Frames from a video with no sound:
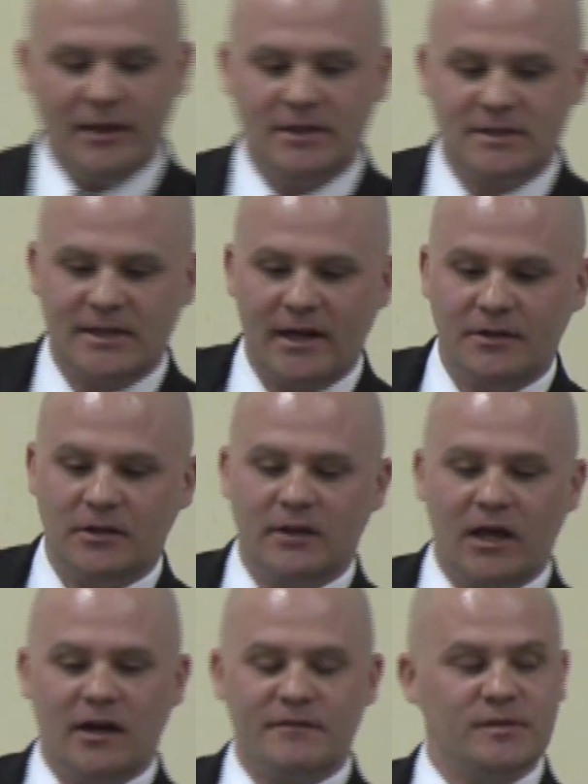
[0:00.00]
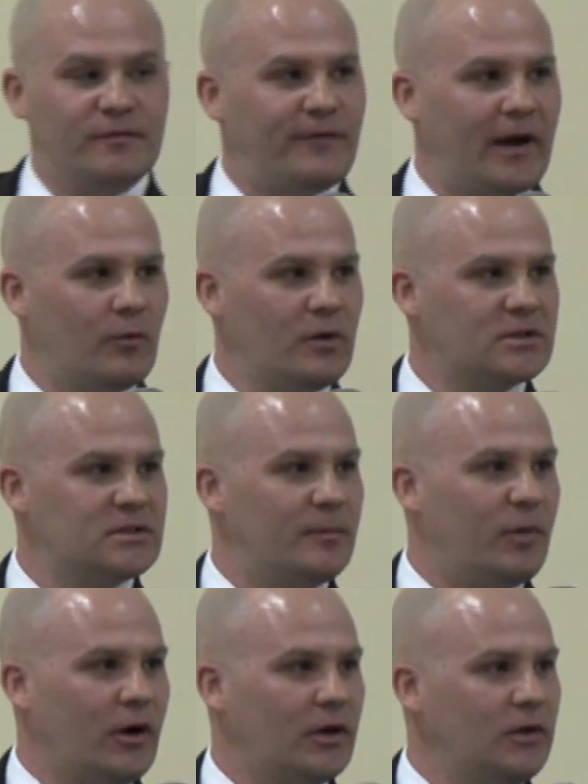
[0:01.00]
decided to light off some fireworks in the
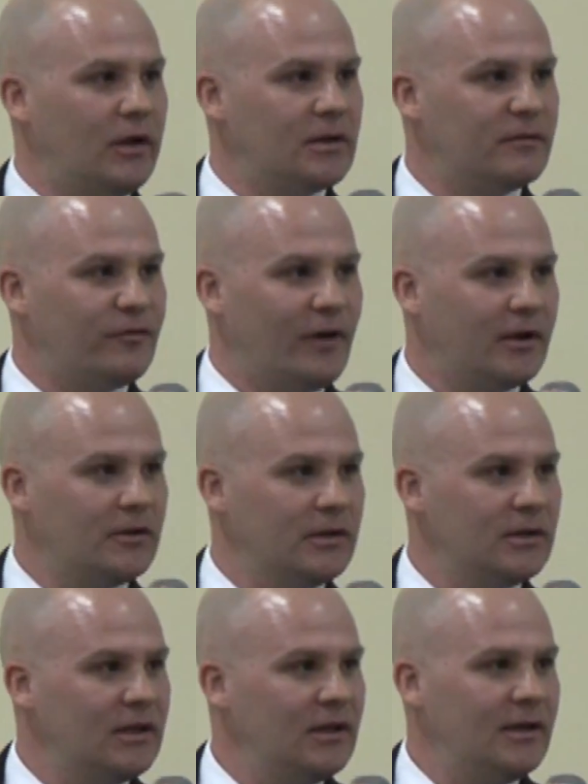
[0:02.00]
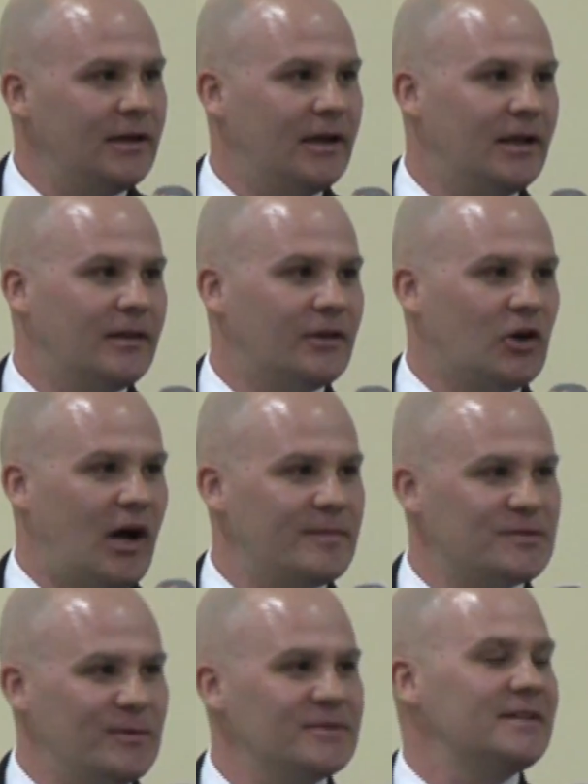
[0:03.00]
parking lot in Franklin, and the
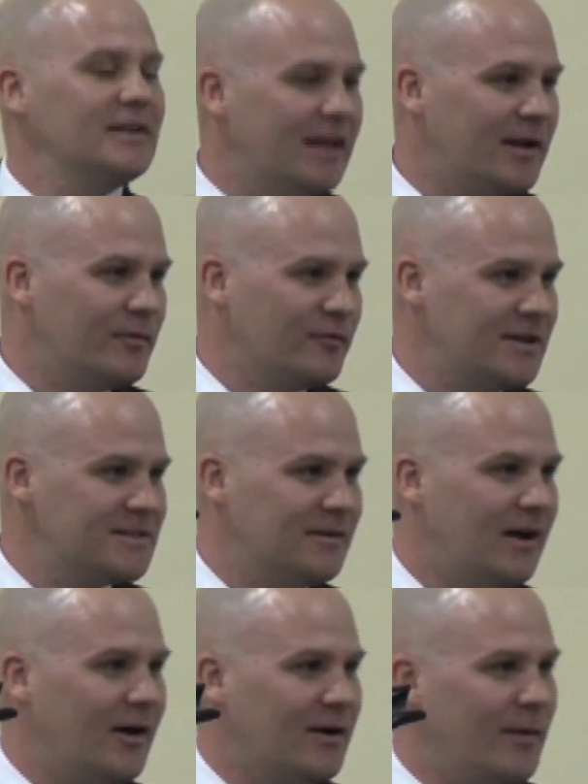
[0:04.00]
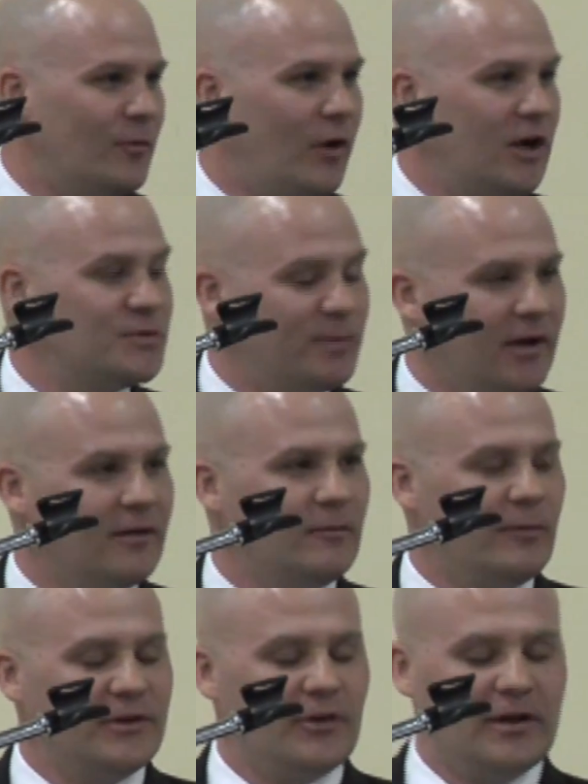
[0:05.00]
cops almost didn't let him come watch, but
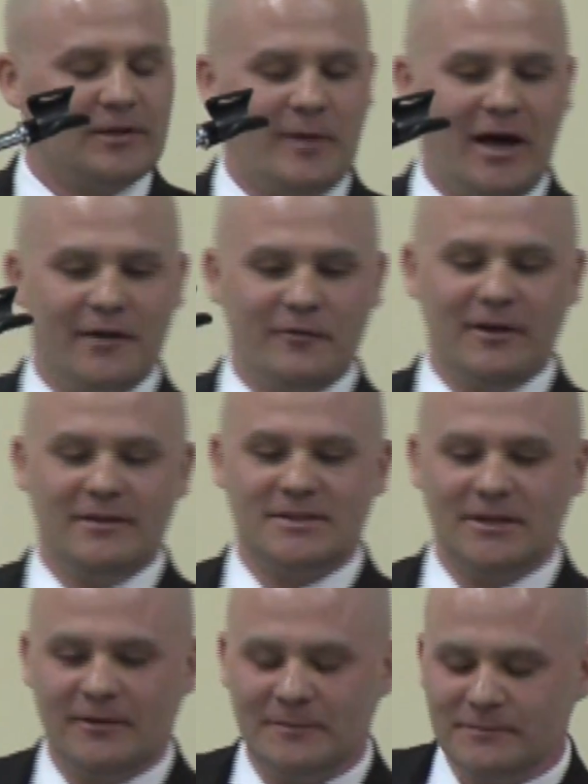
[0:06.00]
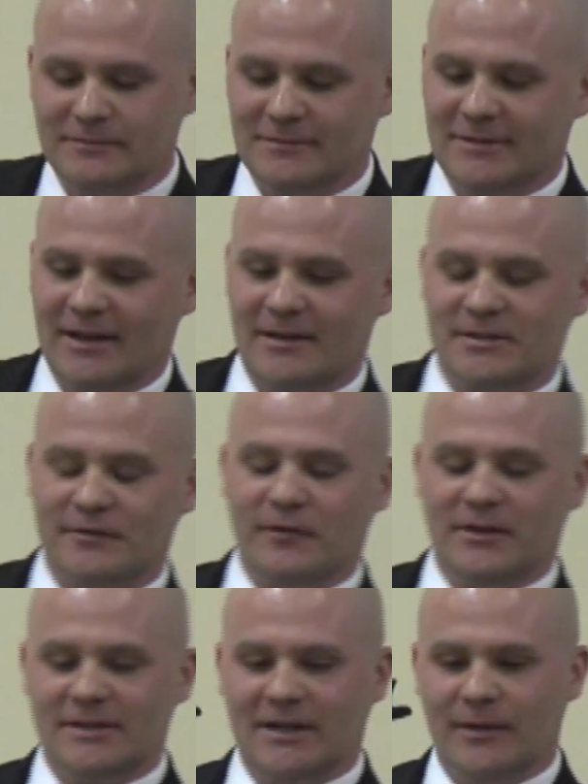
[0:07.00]
we talked him out of it, so that was a
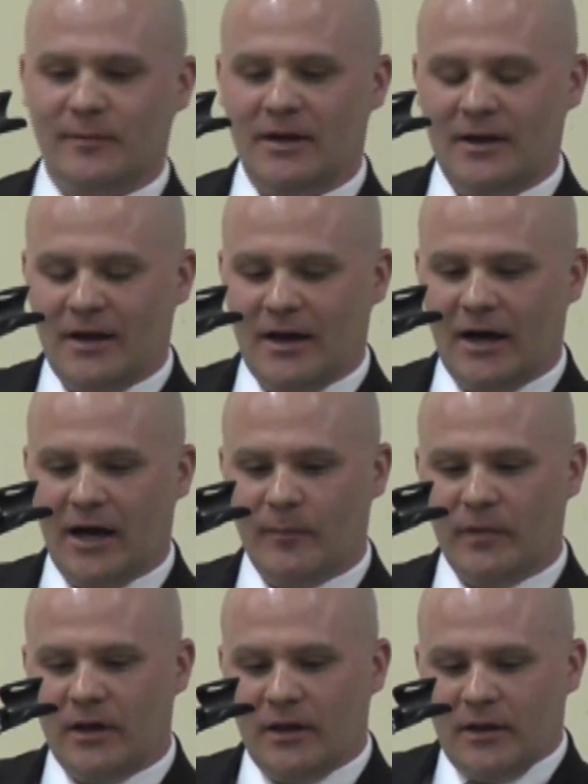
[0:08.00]
fun time. I